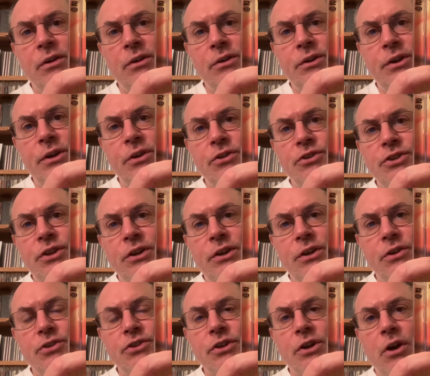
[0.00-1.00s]
years and
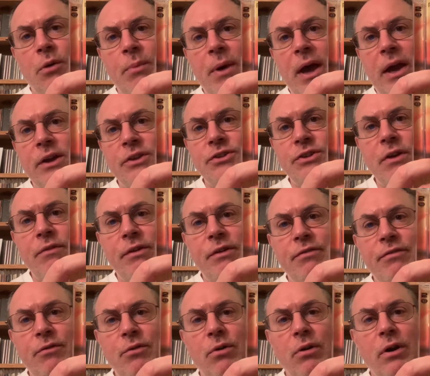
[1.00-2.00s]
years ago, back in
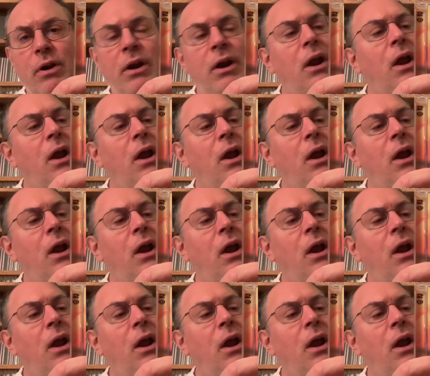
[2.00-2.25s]
74.